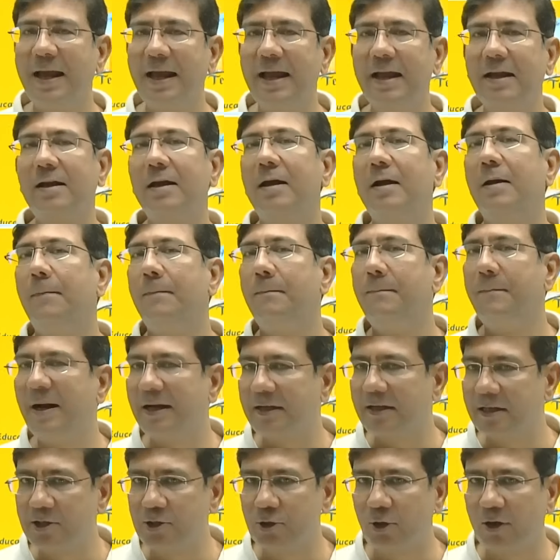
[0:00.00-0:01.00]
make
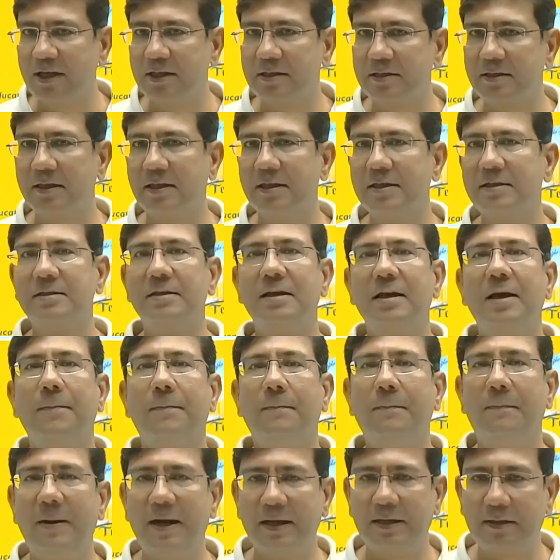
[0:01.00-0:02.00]
better choices,
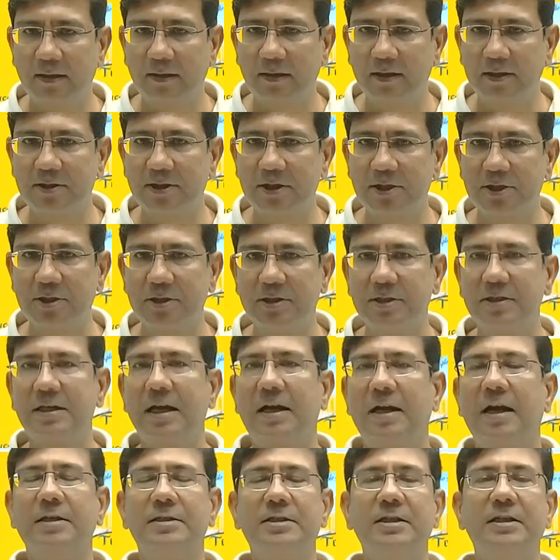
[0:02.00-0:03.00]
better
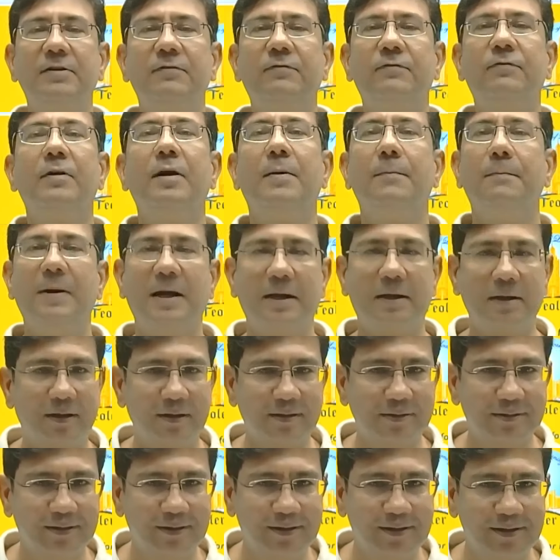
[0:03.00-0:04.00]
decisions and achieve
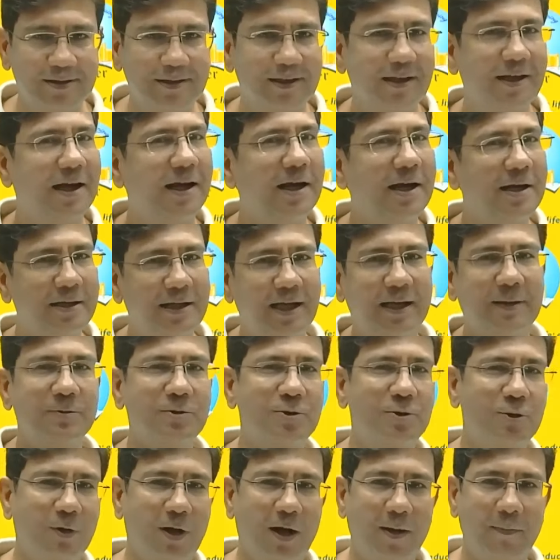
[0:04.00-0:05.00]
better results in
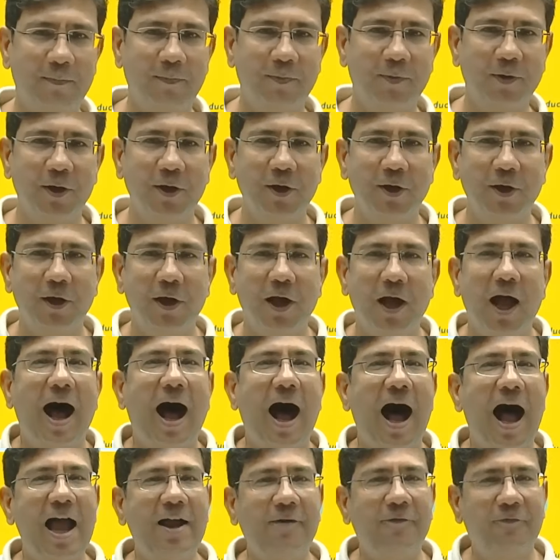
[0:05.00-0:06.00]
times to come.
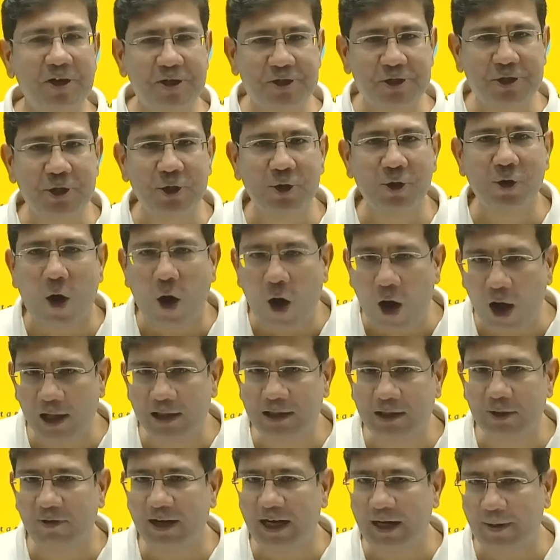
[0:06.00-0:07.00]
I wish you
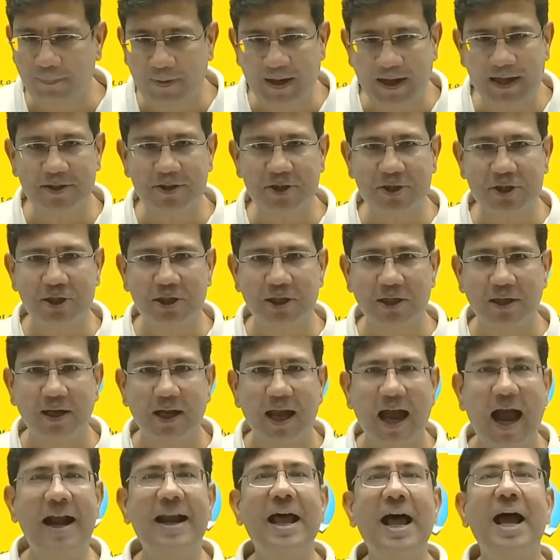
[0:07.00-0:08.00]
all the very best
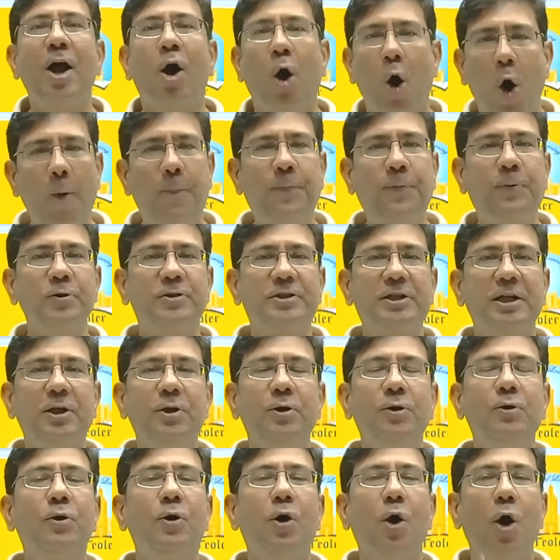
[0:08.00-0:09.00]
and I hope to
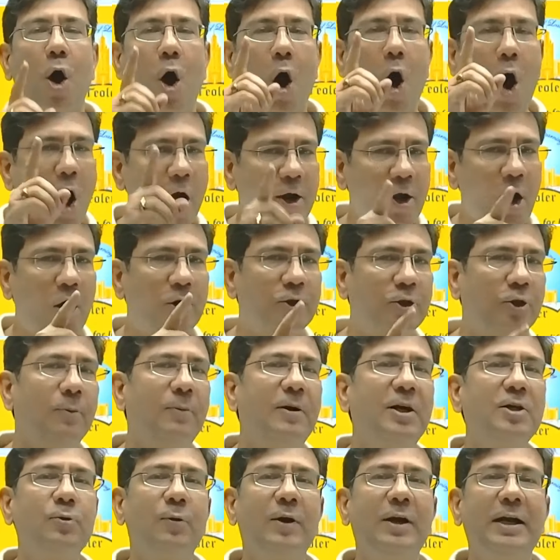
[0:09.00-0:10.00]
see you on
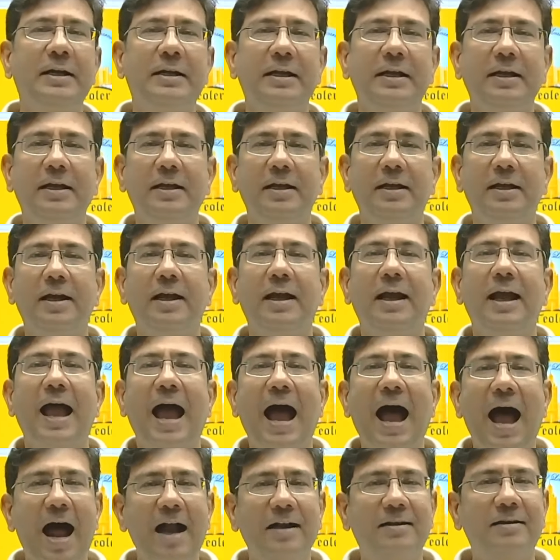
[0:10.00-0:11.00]
October 20
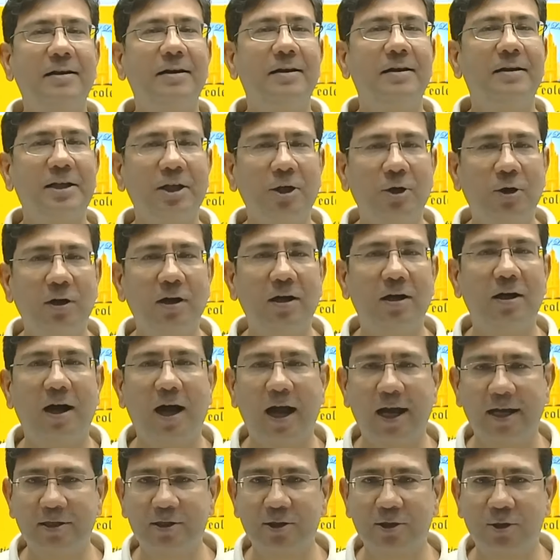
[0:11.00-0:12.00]
at
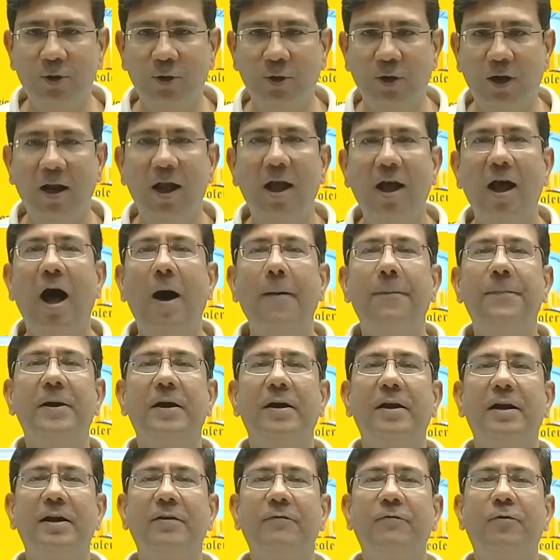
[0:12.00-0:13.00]
Teoler High School
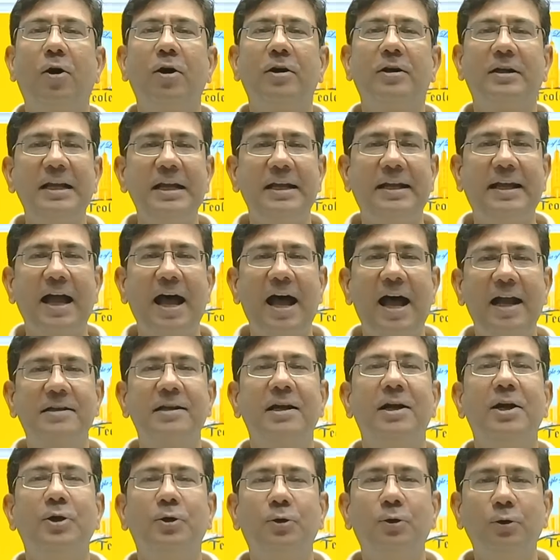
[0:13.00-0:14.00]
appearing for
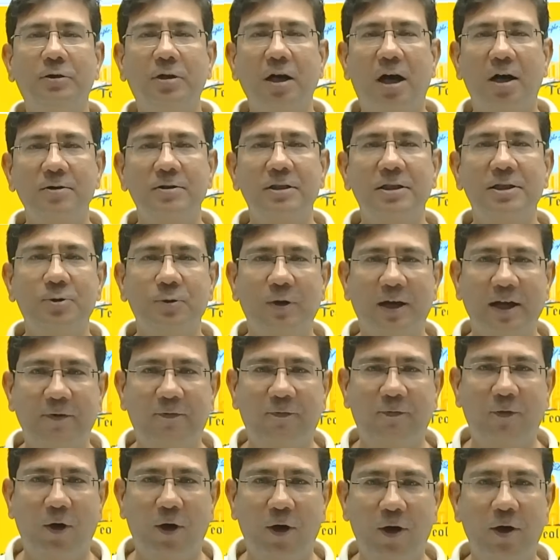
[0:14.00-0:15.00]
TCAT
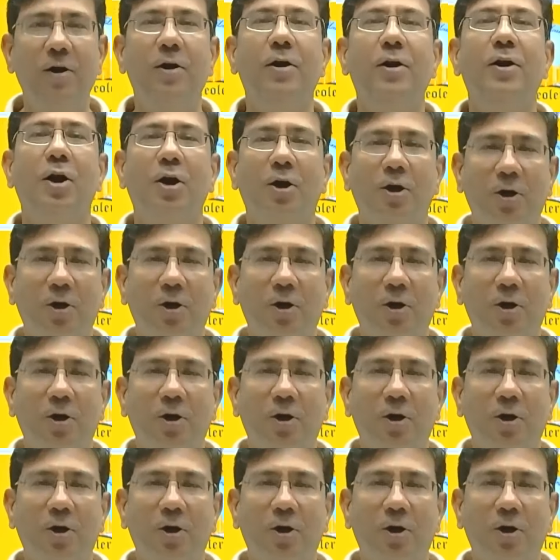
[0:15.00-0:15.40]
2024.